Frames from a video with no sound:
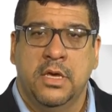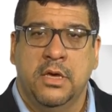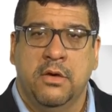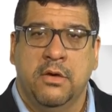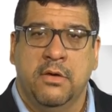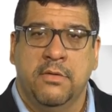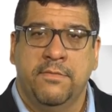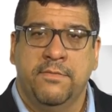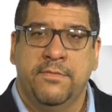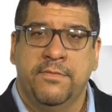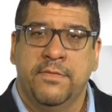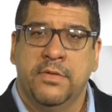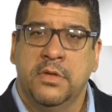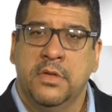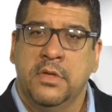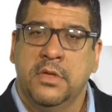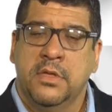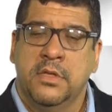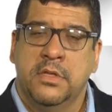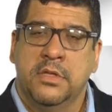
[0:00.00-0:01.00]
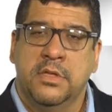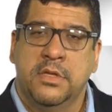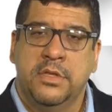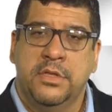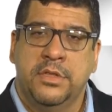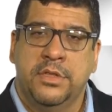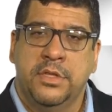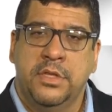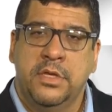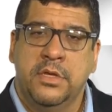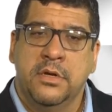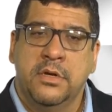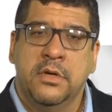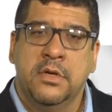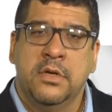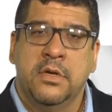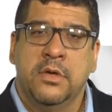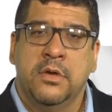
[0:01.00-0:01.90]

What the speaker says: of this year,